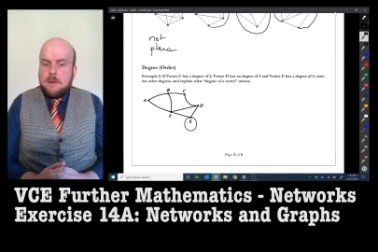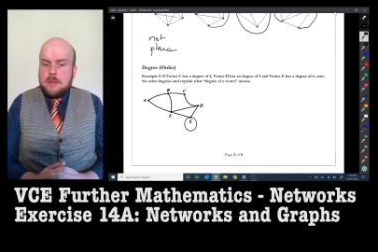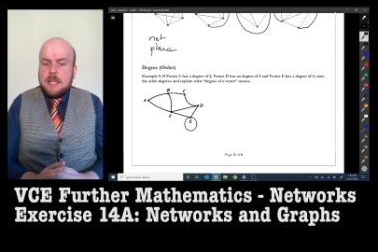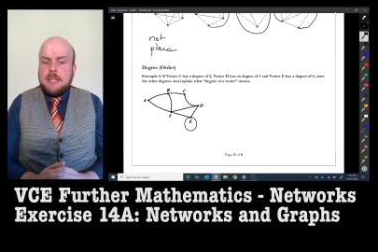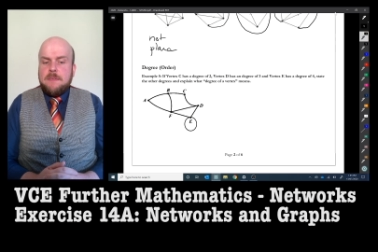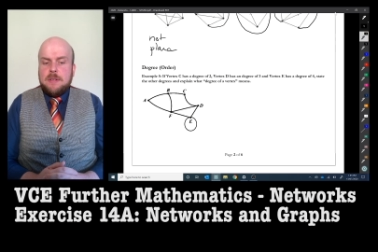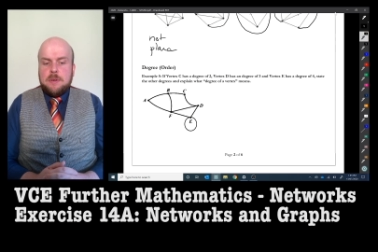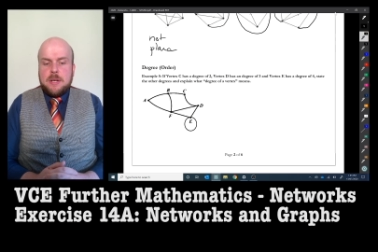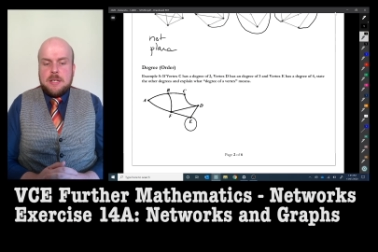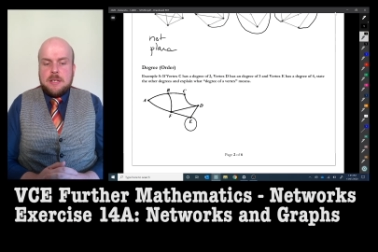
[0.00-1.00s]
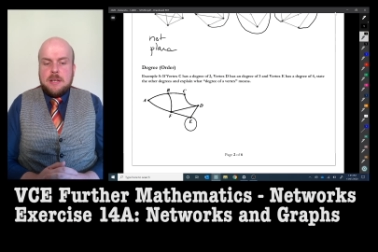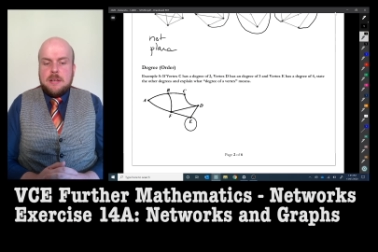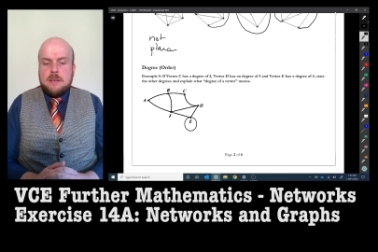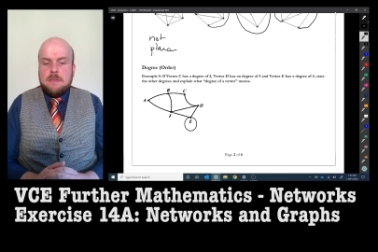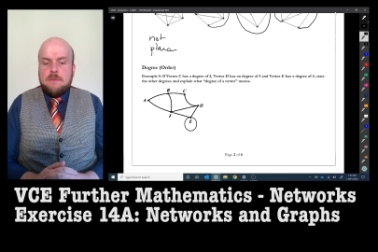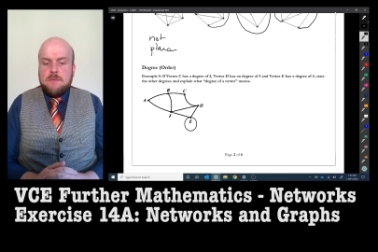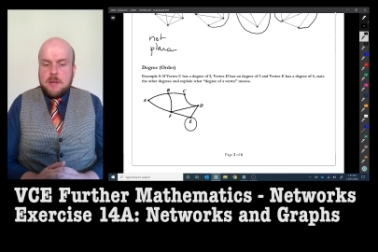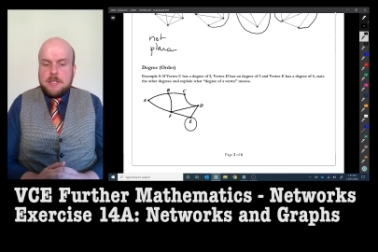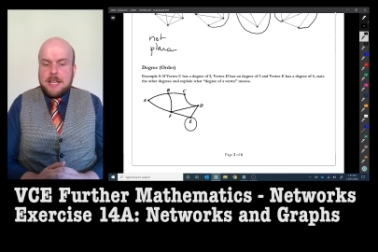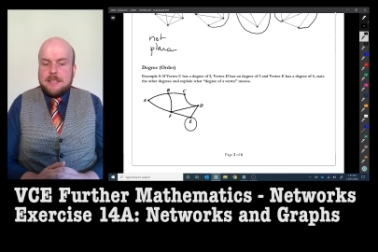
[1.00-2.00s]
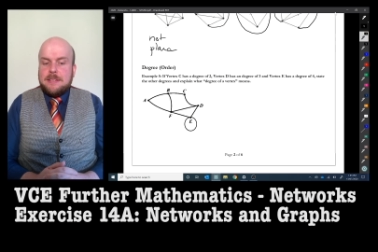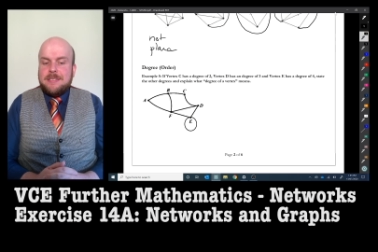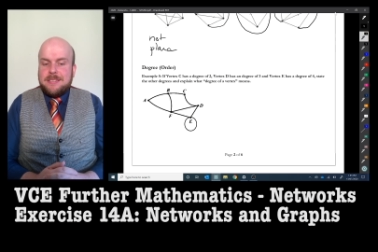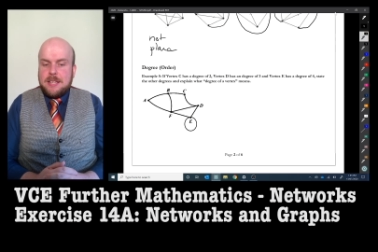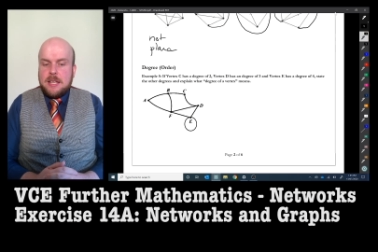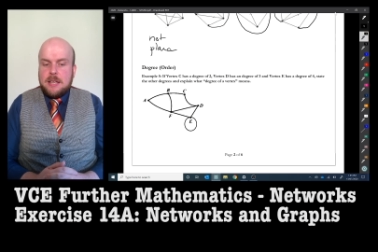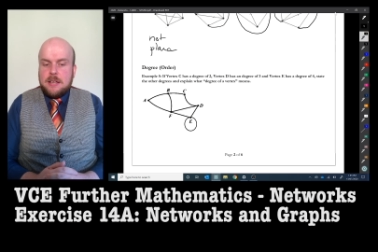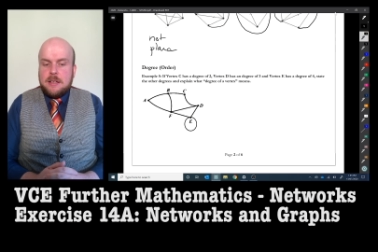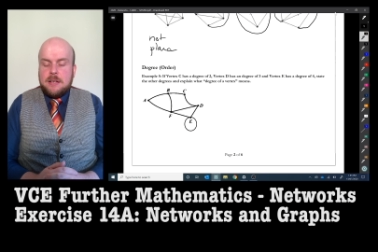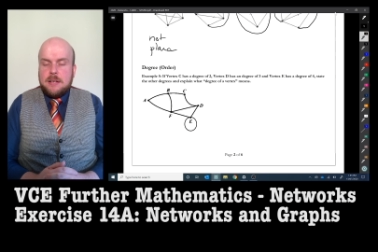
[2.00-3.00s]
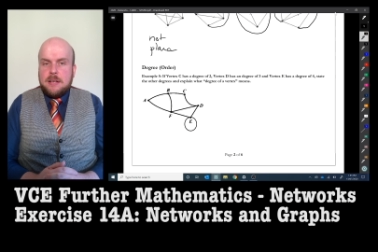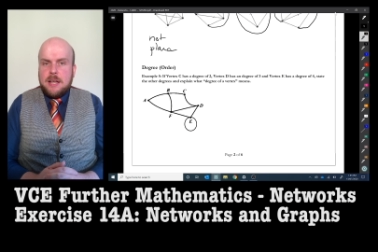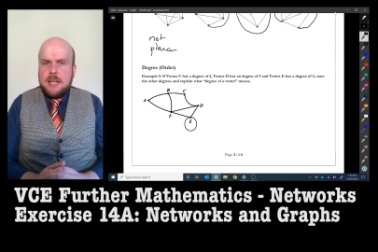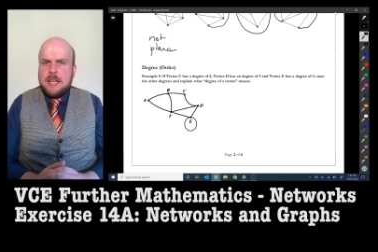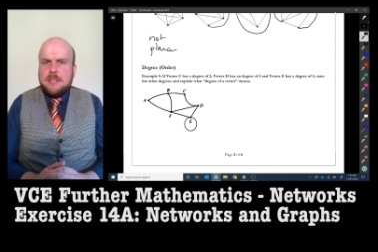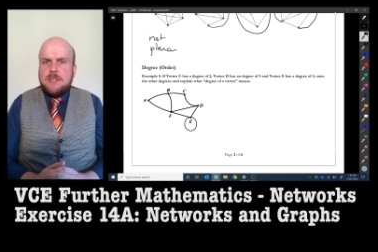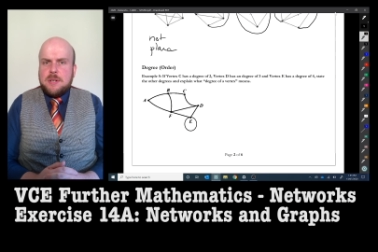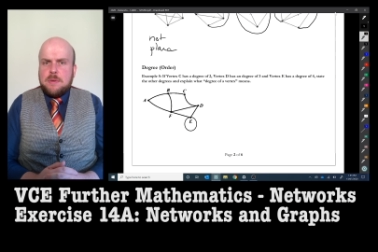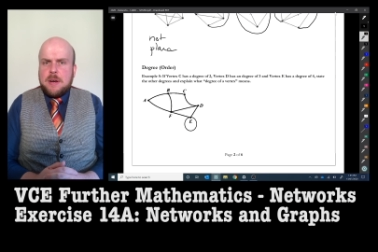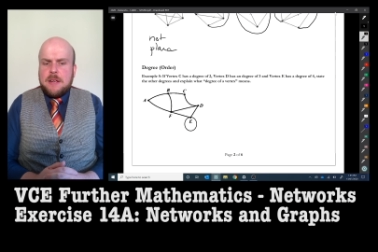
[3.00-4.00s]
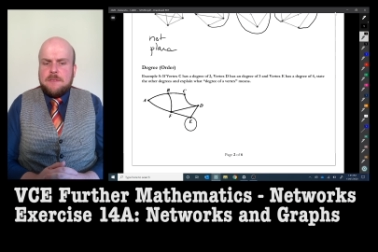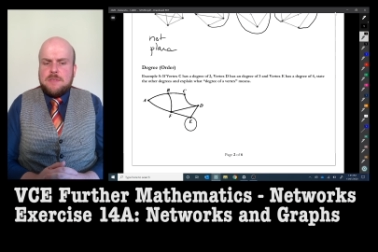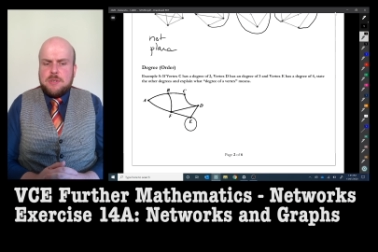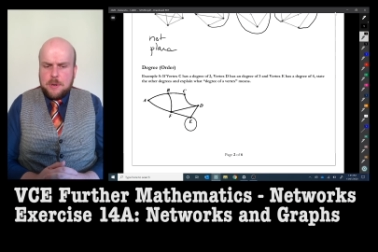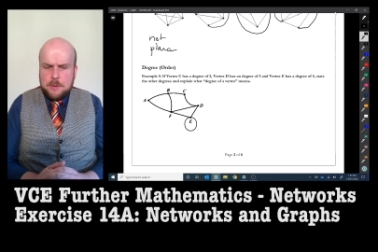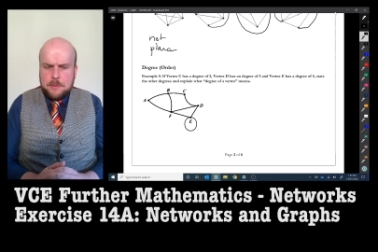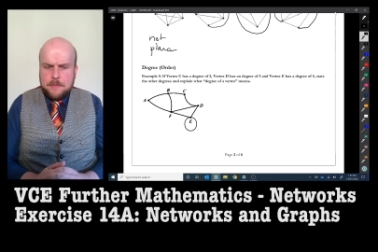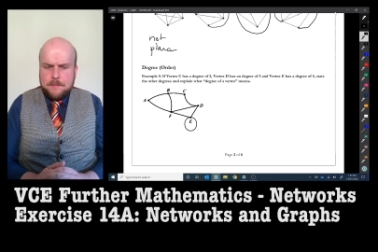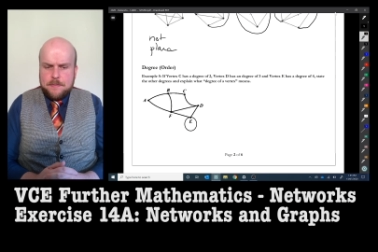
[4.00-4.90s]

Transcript: Let's have a look at vertex C. It has a degree of two.